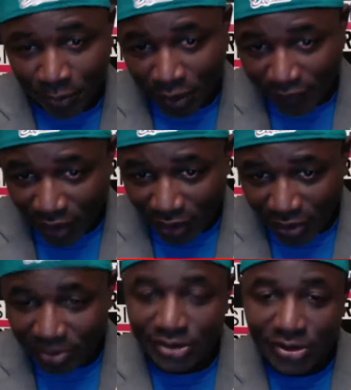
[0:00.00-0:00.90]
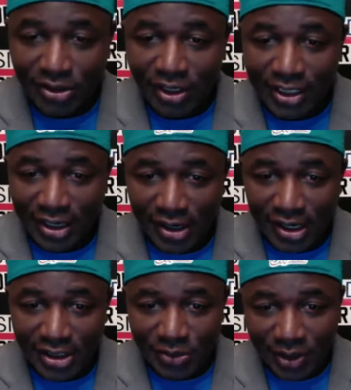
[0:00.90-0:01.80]
Follow Mr. Lardieri on
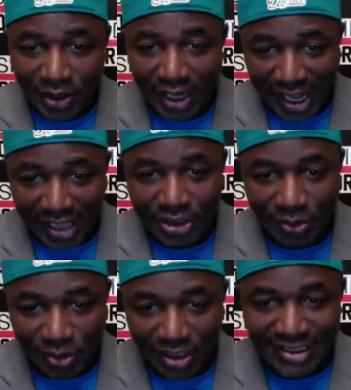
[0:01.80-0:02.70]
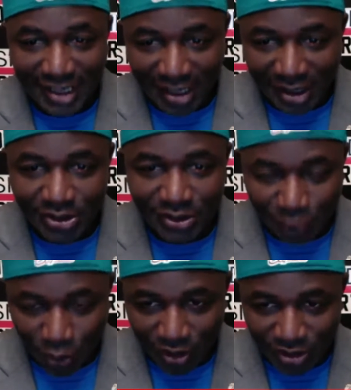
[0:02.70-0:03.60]
Twitter at Chris L
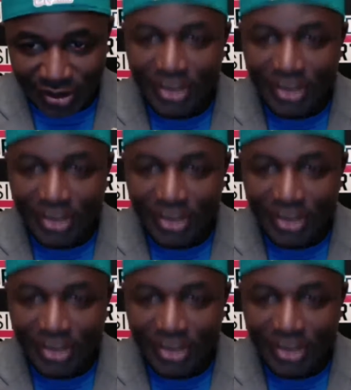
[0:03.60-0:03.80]
Sports.